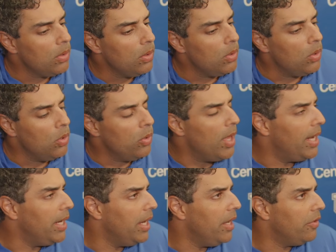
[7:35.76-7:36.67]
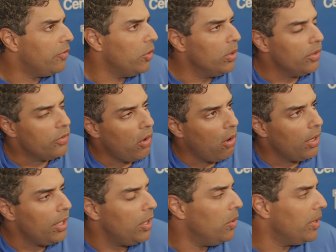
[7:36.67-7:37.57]
who that is, who to
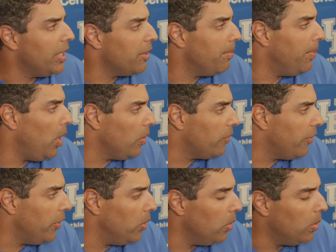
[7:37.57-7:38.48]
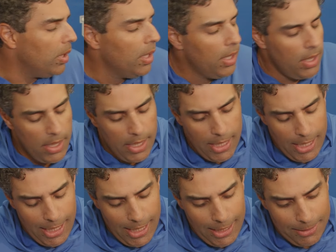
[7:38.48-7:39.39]
target, who to get the ball to.
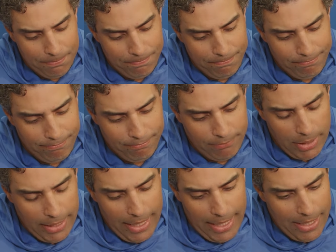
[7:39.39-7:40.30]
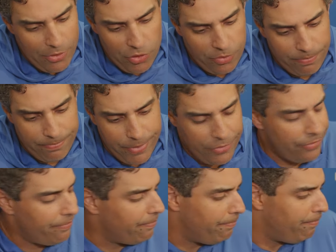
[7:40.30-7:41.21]
Again, I just
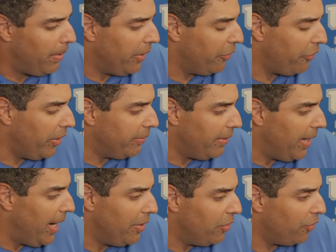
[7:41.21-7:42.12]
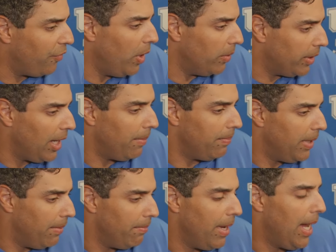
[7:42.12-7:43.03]
biggest thing today, just felt kept
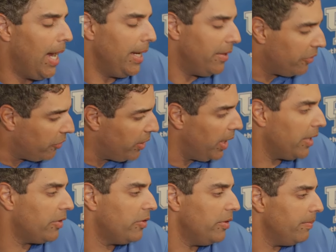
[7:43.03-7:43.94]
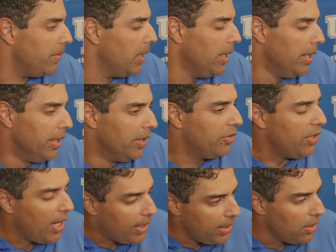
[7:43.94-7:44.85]
getting behind the sticks and
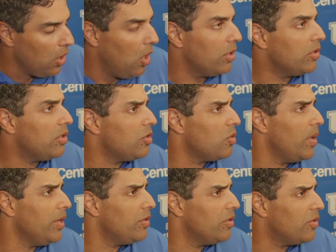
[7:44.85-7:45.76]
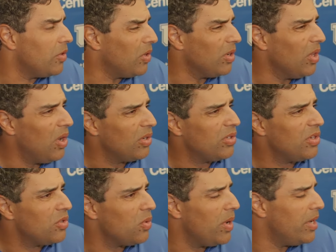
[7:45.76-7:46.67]
second and long situations, third and long
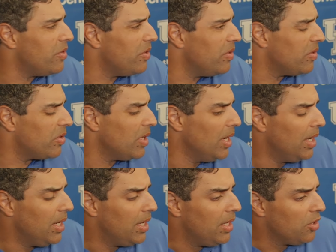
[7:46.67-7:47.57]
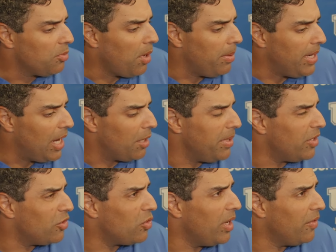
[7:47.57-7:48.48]
situations. It's probably not going to
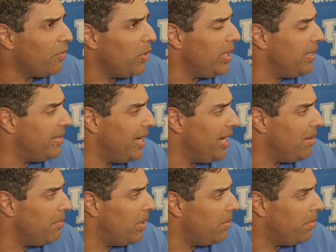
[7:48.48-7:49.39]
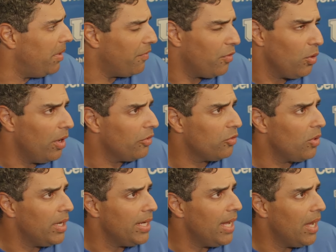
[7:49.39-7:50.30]
be a strength for any team, but for us
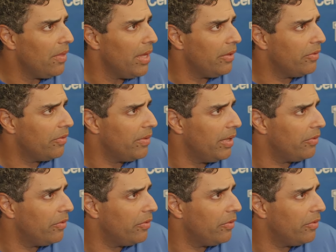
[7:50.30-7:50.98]
right now, that's